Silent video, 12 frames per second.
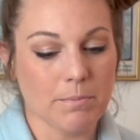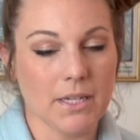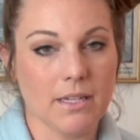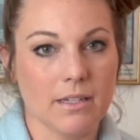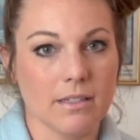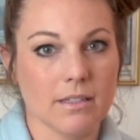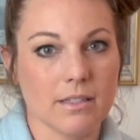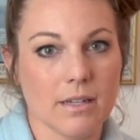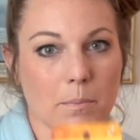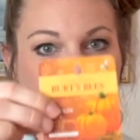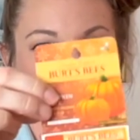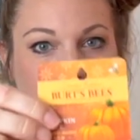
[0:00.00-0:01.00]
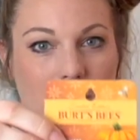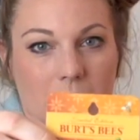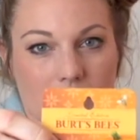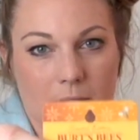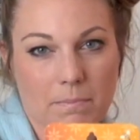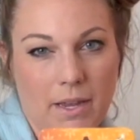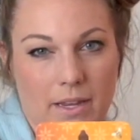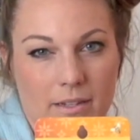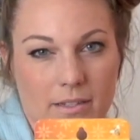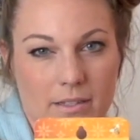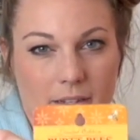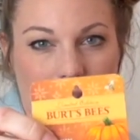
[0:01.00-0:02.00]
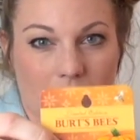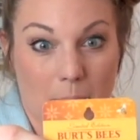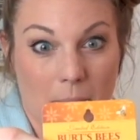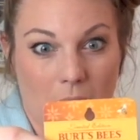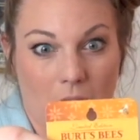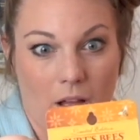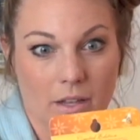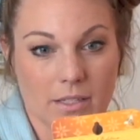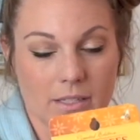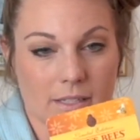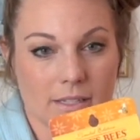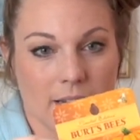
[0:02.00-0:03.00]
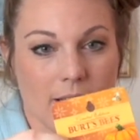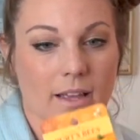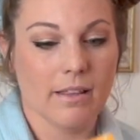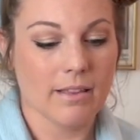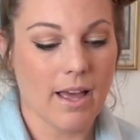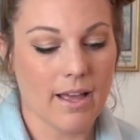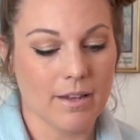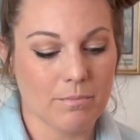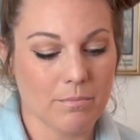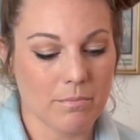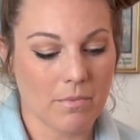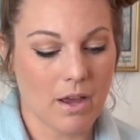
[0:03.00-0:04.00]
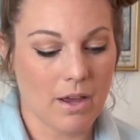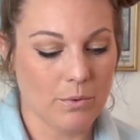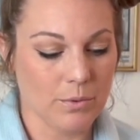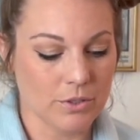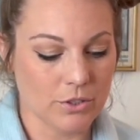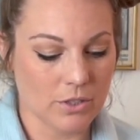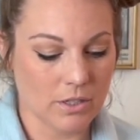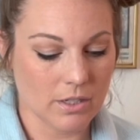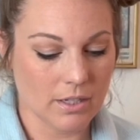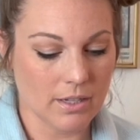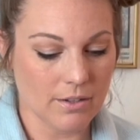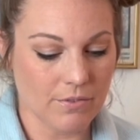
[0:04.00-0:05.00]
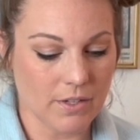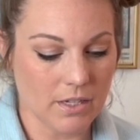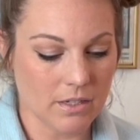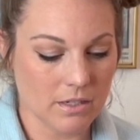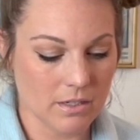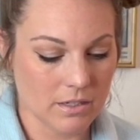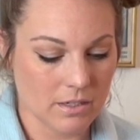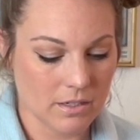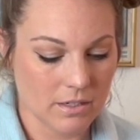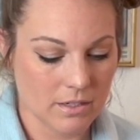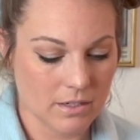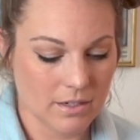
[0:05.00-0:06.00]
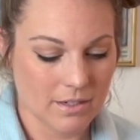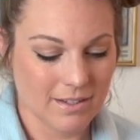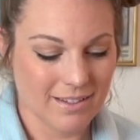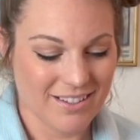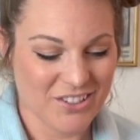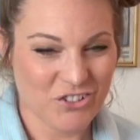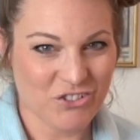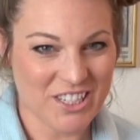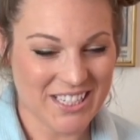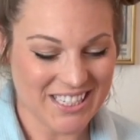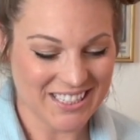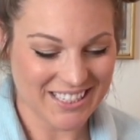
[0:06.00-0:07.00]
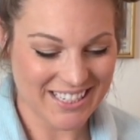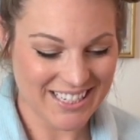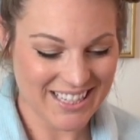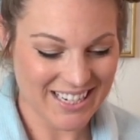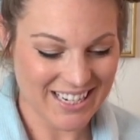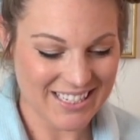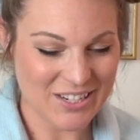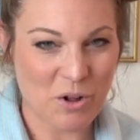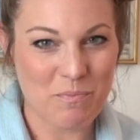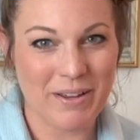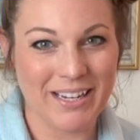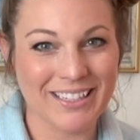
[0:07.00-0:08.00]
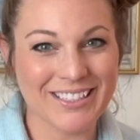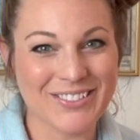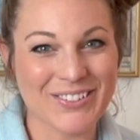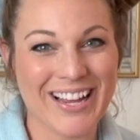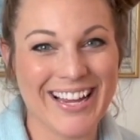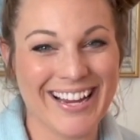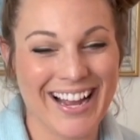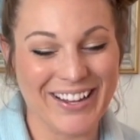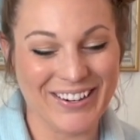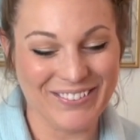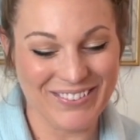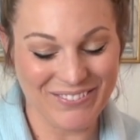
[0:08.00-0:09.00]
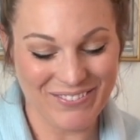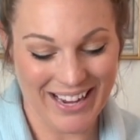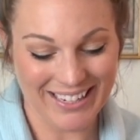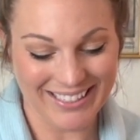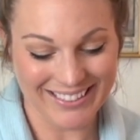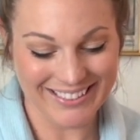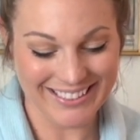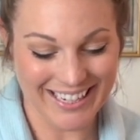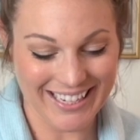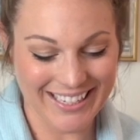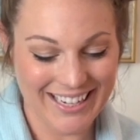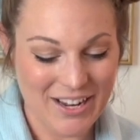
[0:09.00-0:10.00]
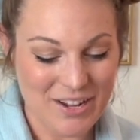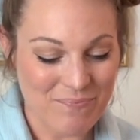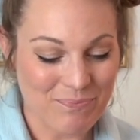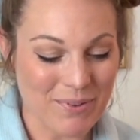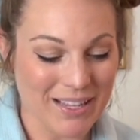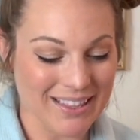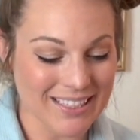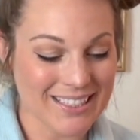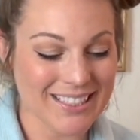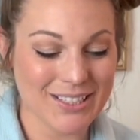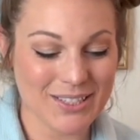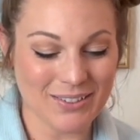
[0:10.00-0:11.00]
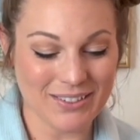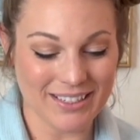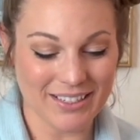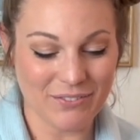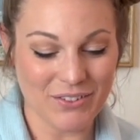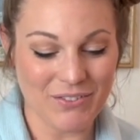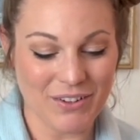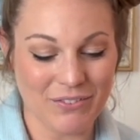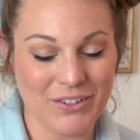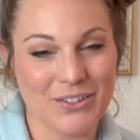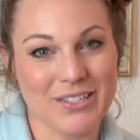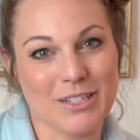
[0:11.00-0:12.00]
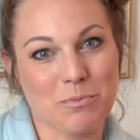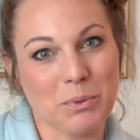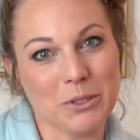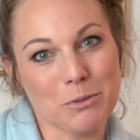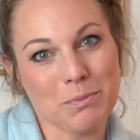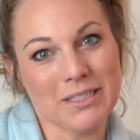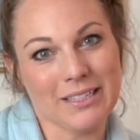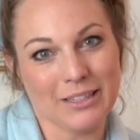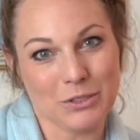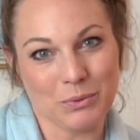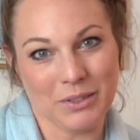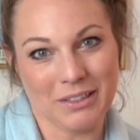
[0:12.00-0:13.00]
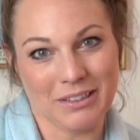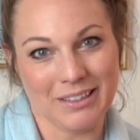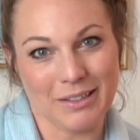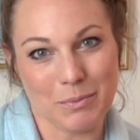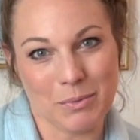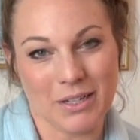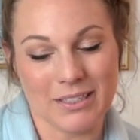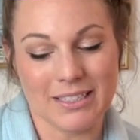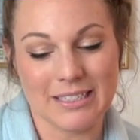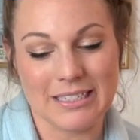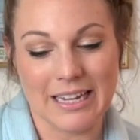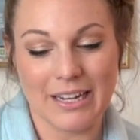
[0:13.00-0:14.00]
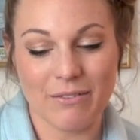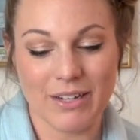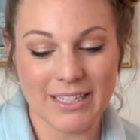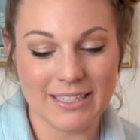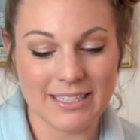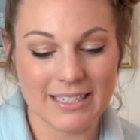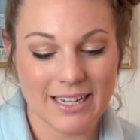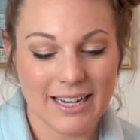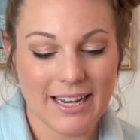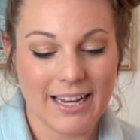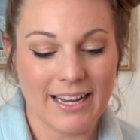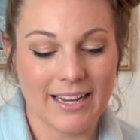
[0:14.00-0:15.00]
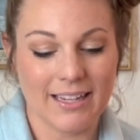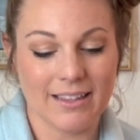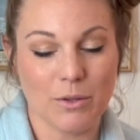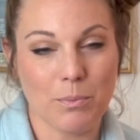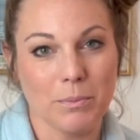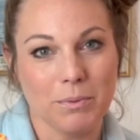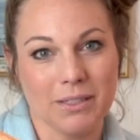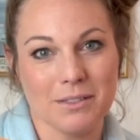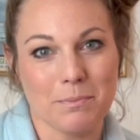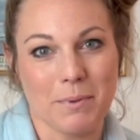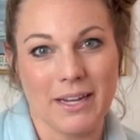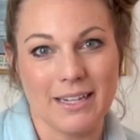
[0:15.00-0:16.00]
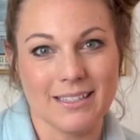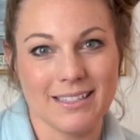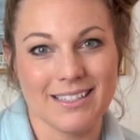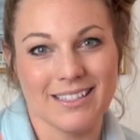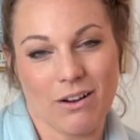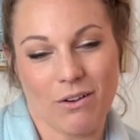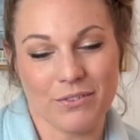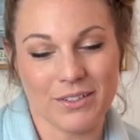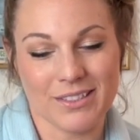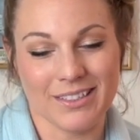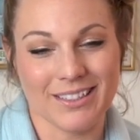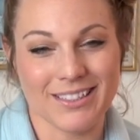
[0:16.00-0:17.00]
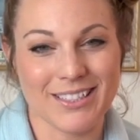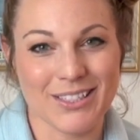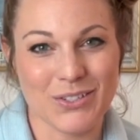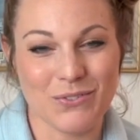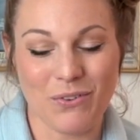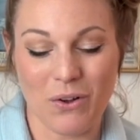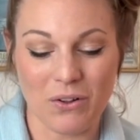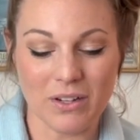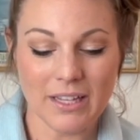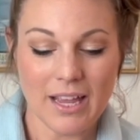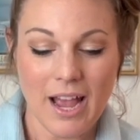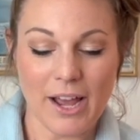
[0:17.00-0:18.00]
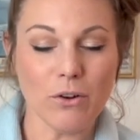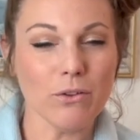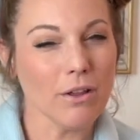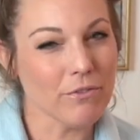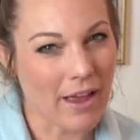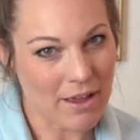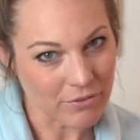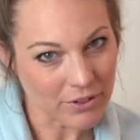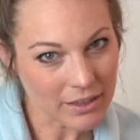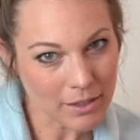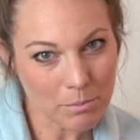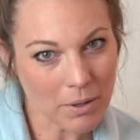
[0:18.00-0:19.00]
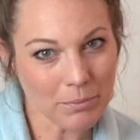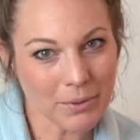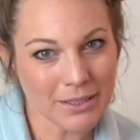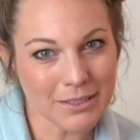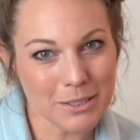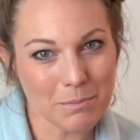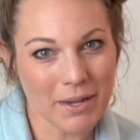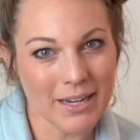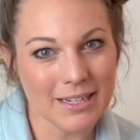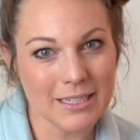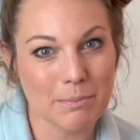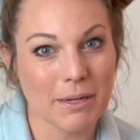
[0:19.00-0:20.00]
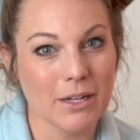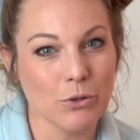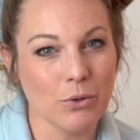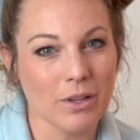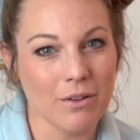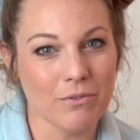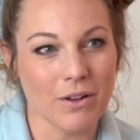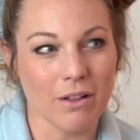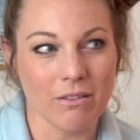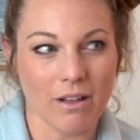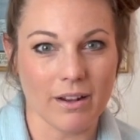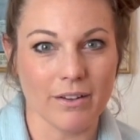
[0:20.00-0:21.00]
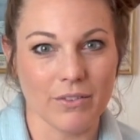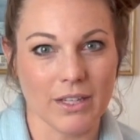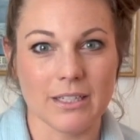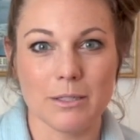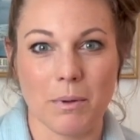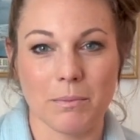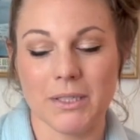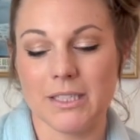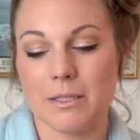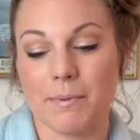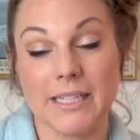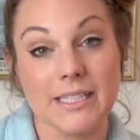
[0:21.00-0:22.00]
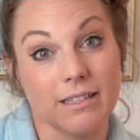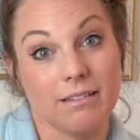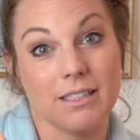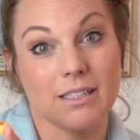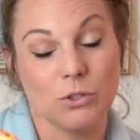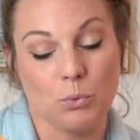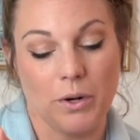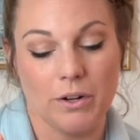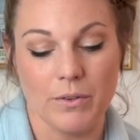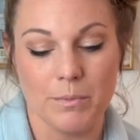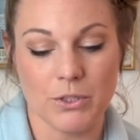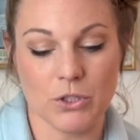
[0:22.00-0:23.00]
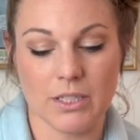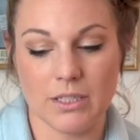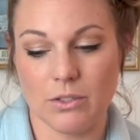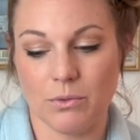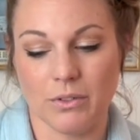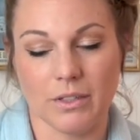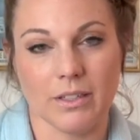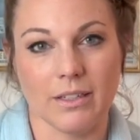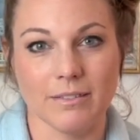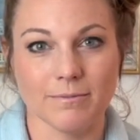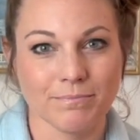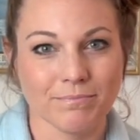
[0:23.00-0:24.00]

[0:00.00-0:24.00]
Bees Pumpkin Spice Lip Gloss that I was given recently that has not made its way out of the package yet. But this is so good if you've never used it. Burt's Bees has really good lip glosses anyways, and the Pumpkin Spice, obviously, because it's fall. I don't love everything Pumpkin Spice, but I do love a lot of things Pumpkin Spice, and this is one of them. It just has a really